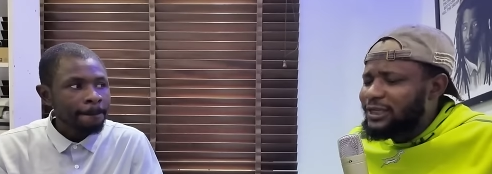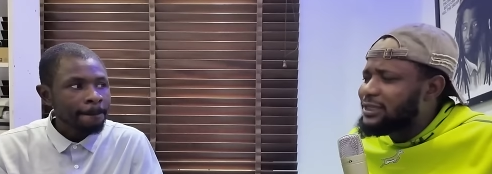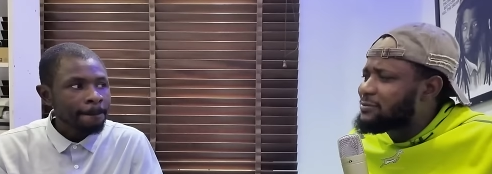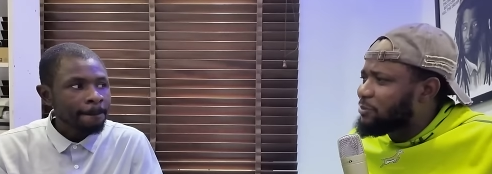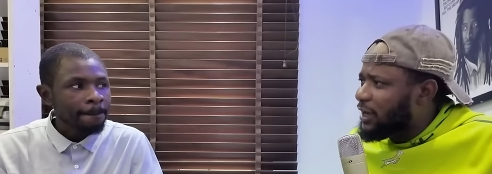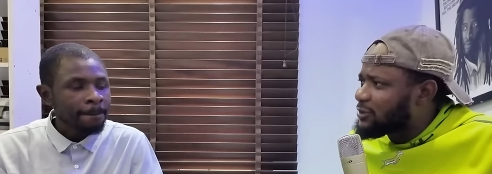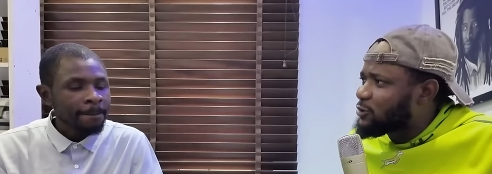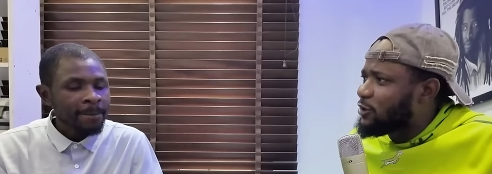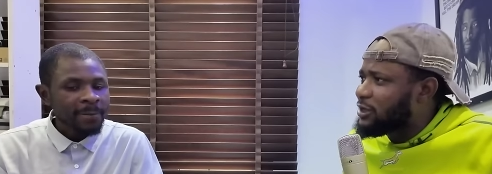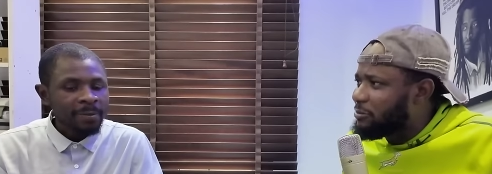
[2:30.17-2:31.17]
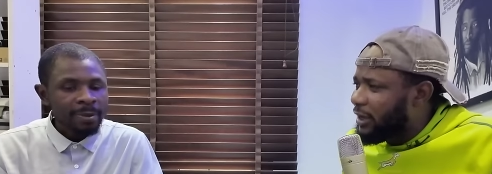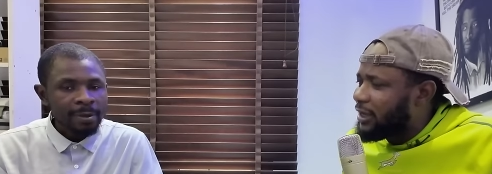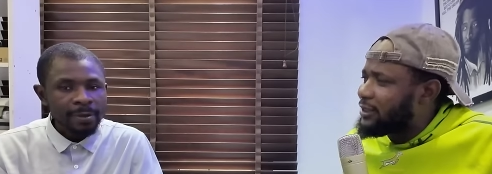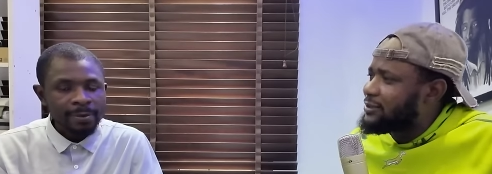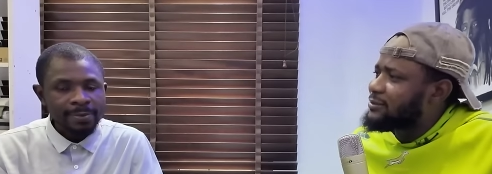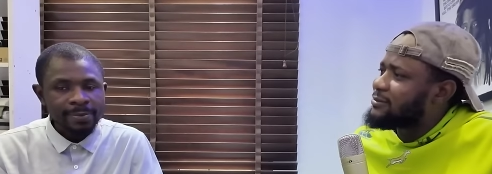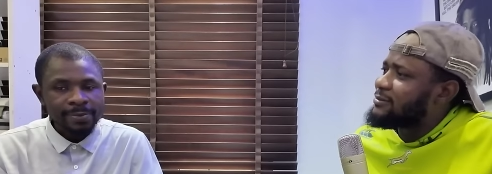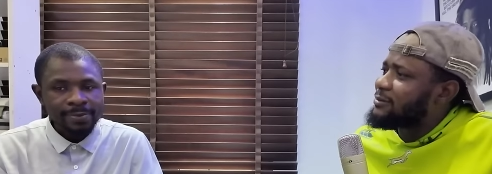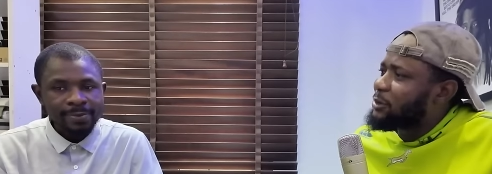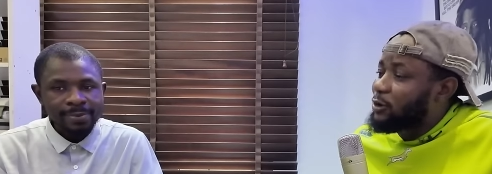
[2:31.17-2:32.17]
Speaker 1: this Pastor Abel,
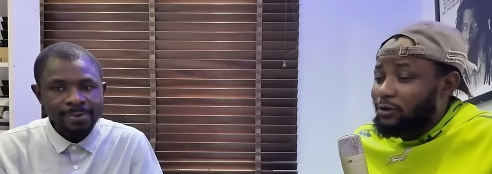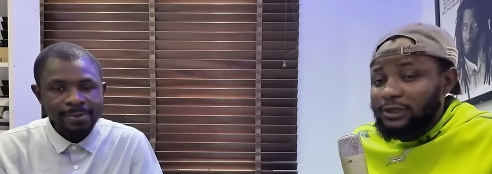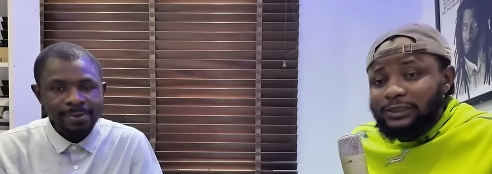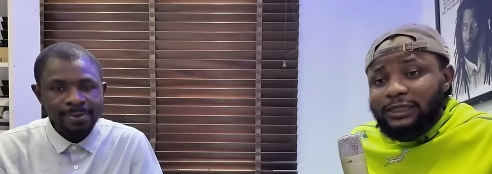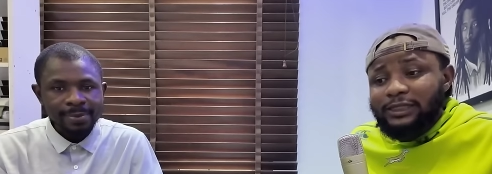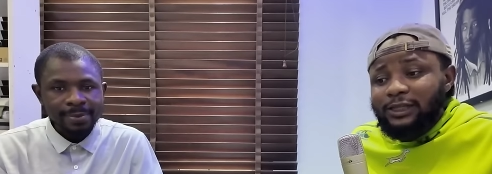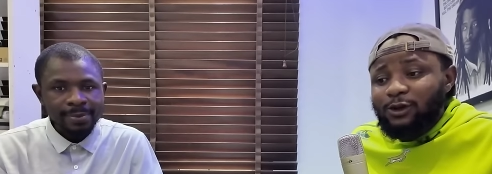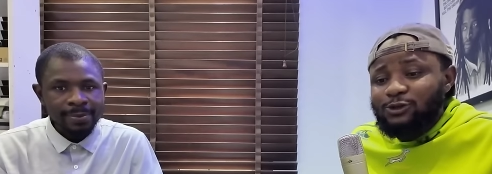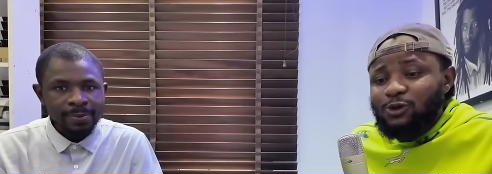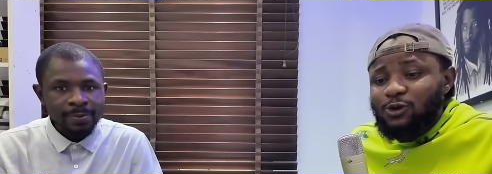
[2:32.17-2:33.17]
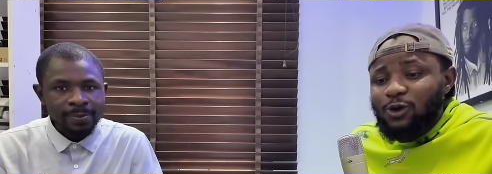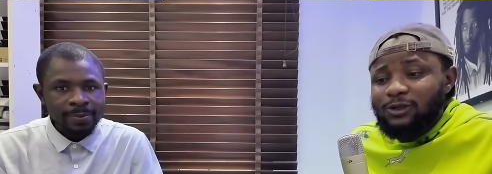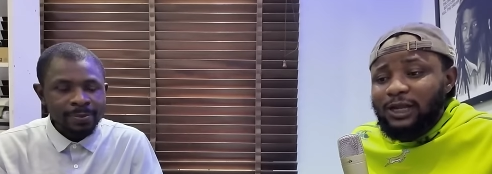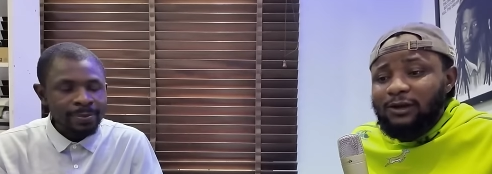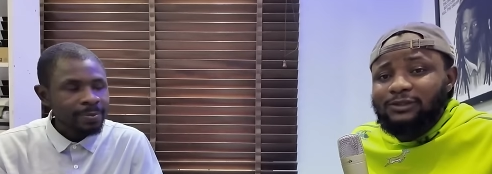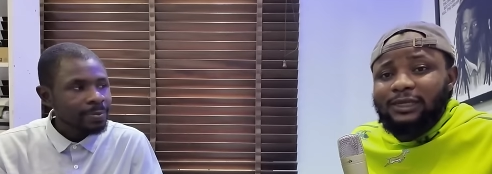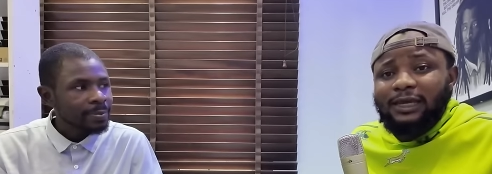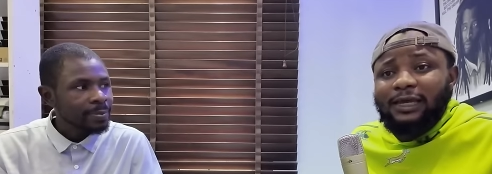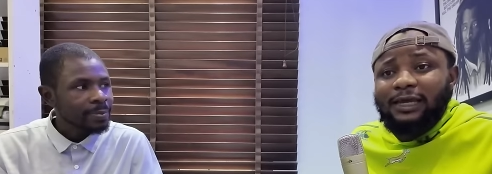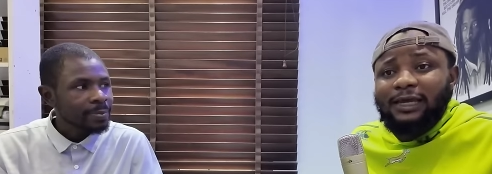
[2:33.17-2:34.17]
because recently he also called out uh,
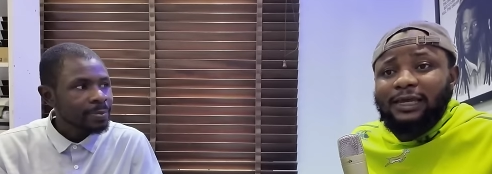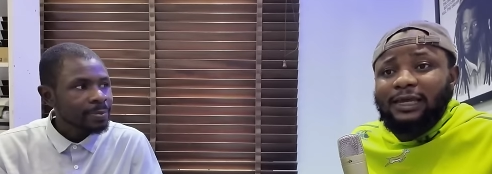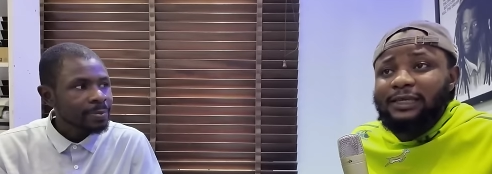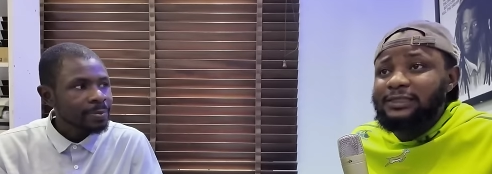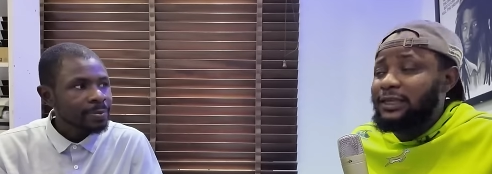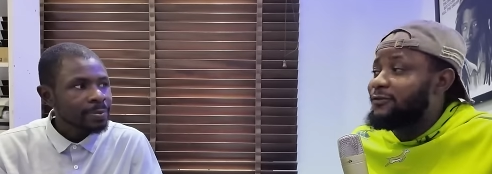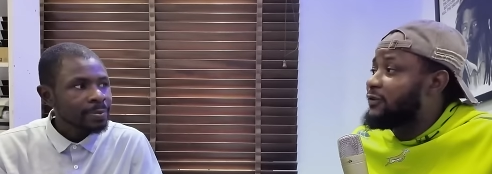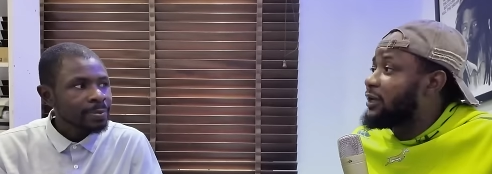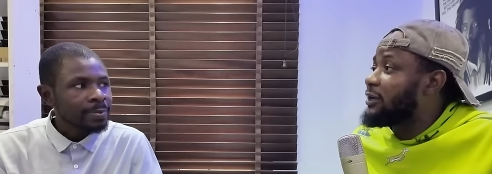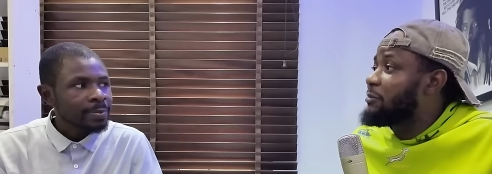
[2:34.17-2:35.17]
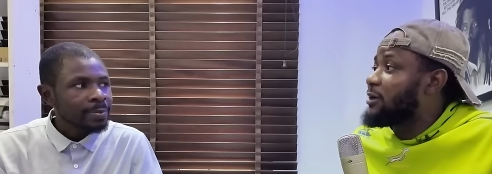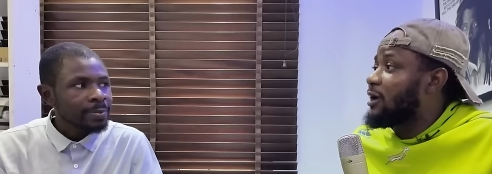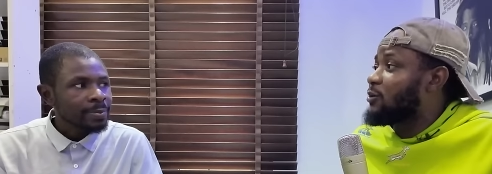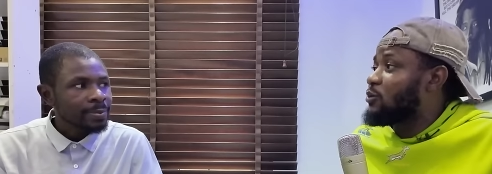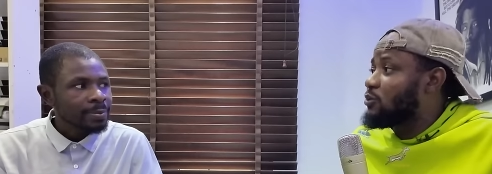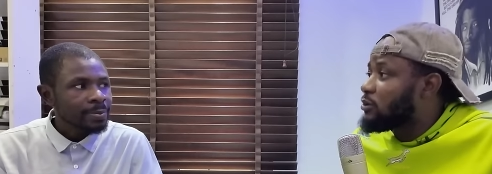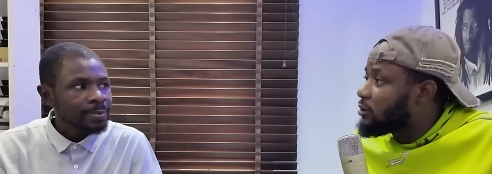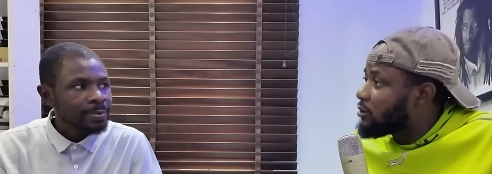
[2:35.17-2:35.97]
is a fake miracle,